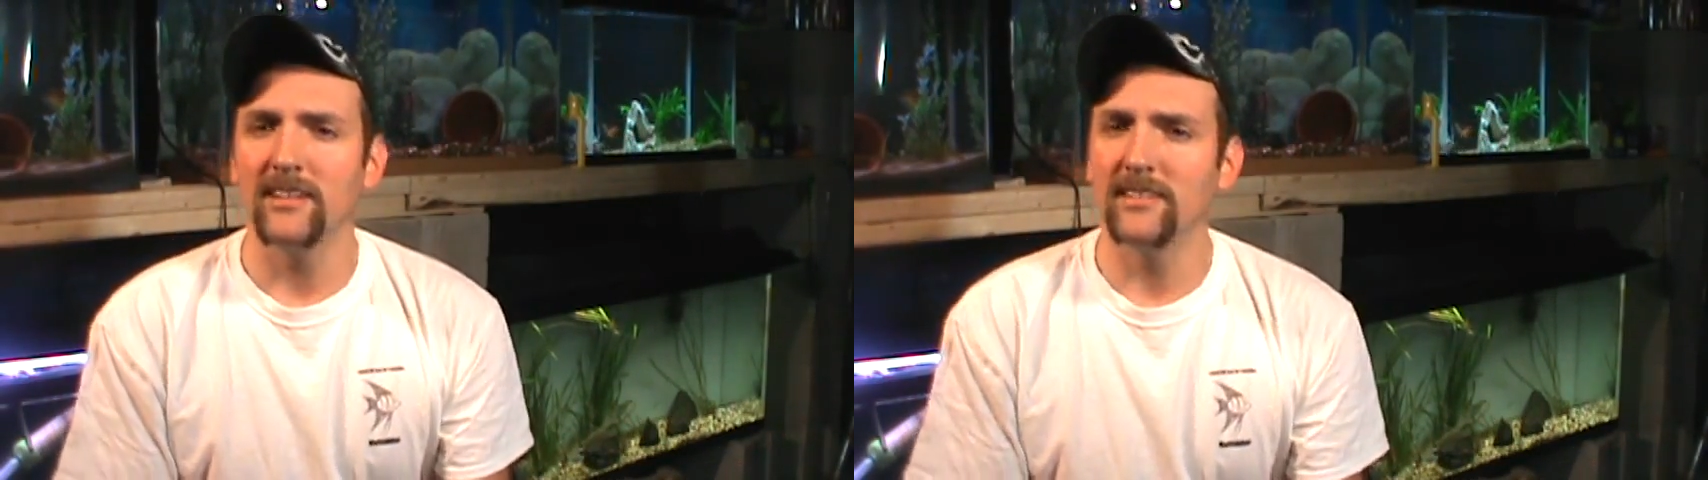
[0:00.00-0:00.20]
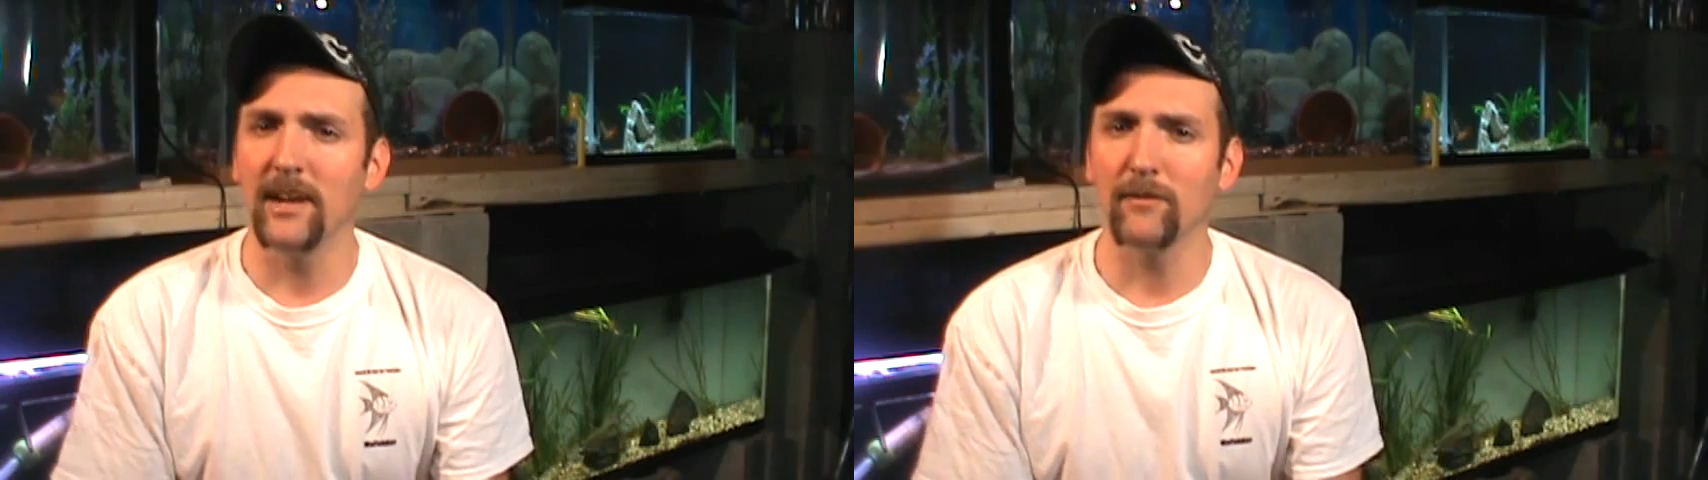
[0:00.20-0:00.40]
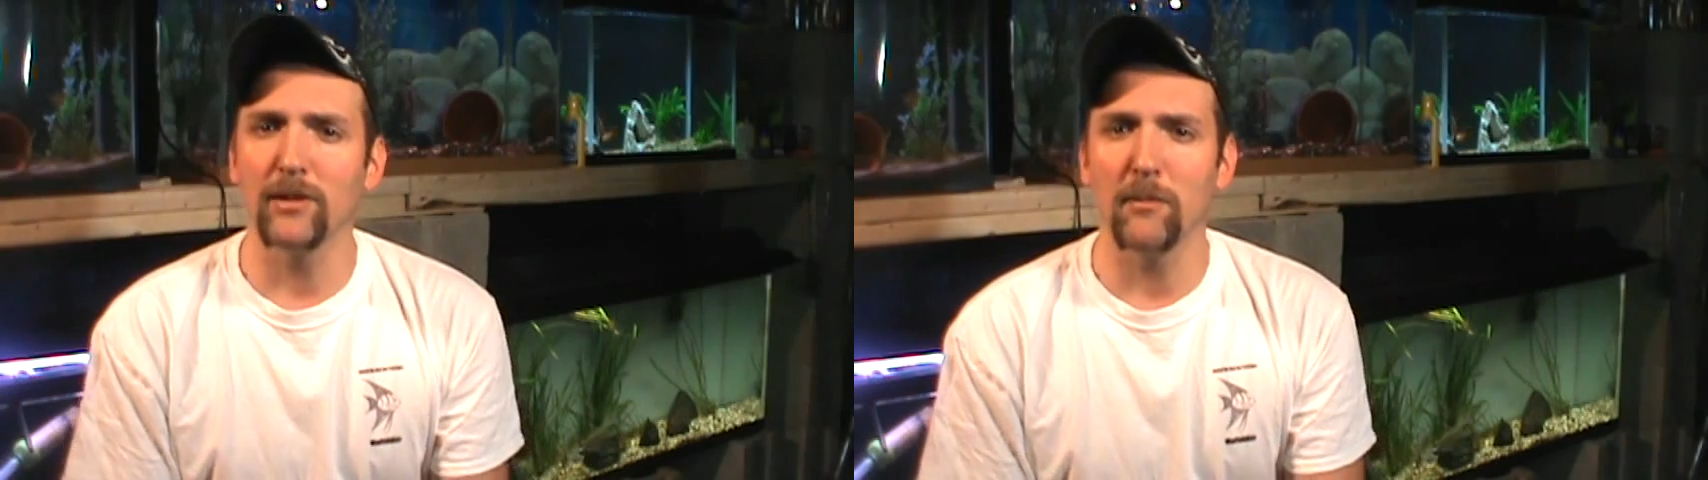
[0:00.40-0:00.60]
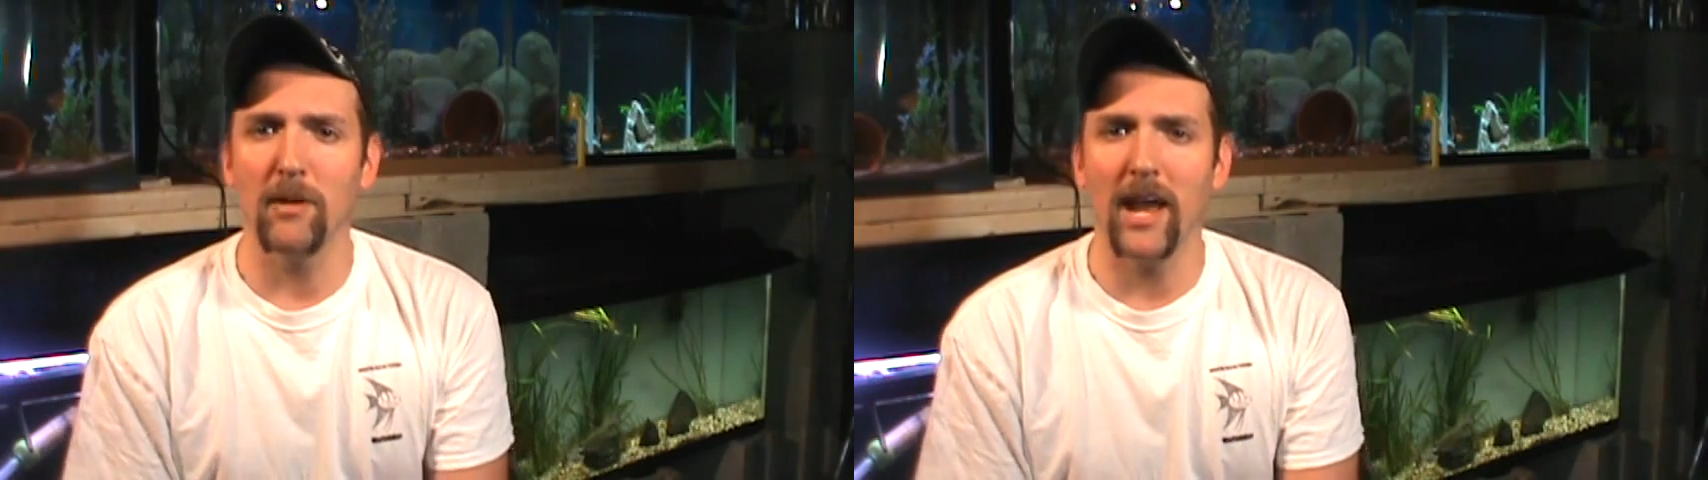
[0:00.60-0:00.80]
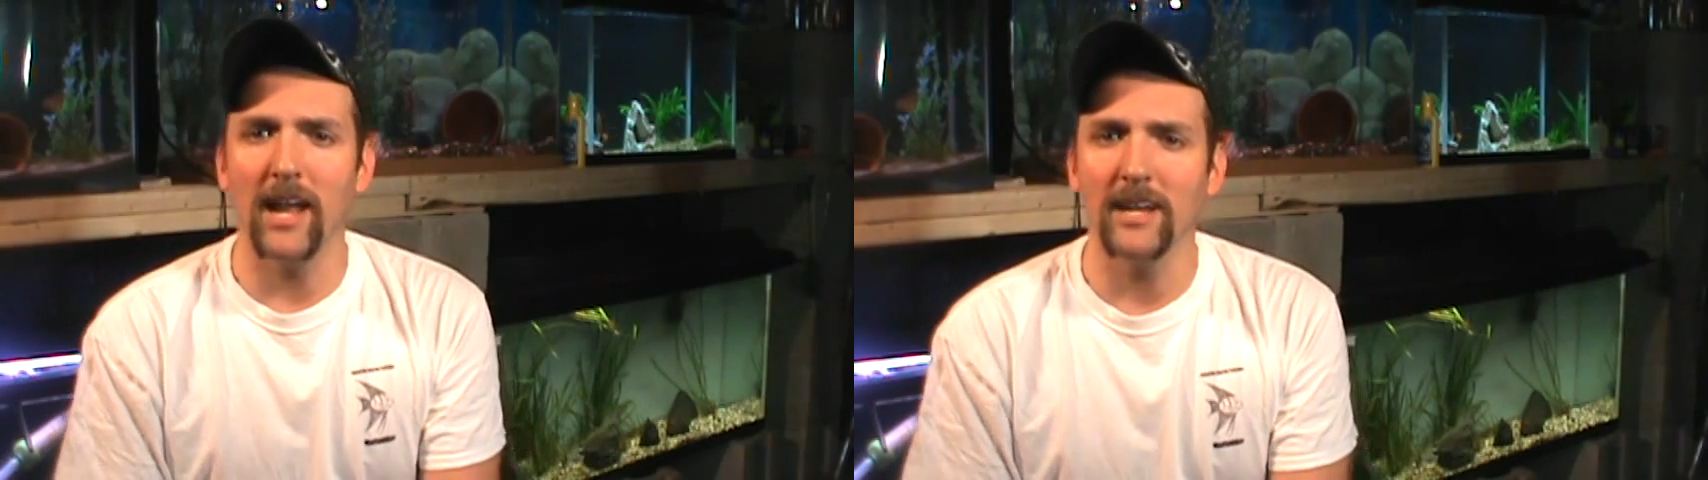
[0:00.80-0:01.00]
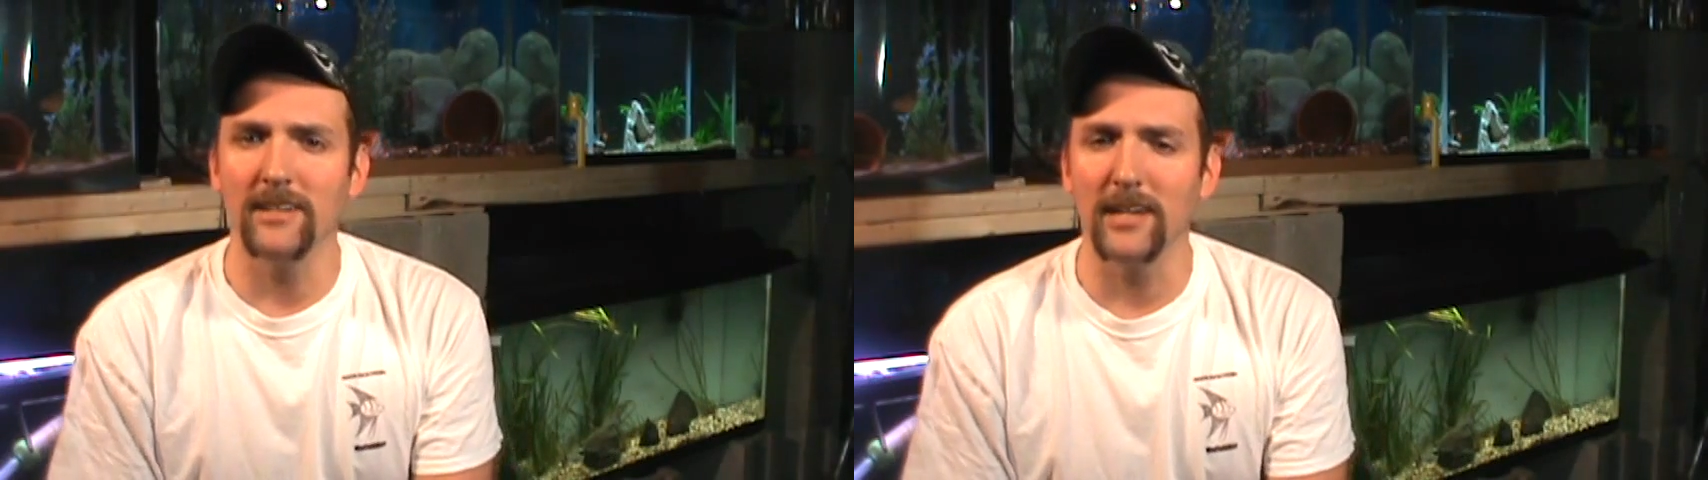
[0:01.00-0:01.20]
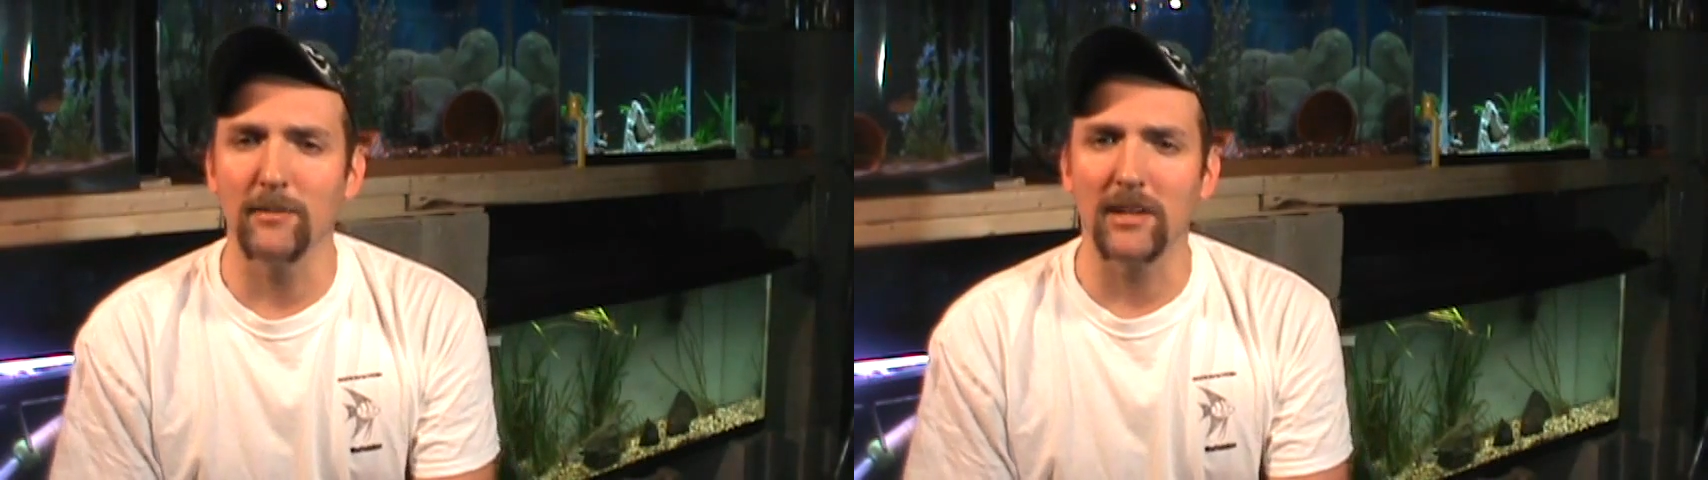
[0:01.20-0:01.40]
Definitely a bad idea,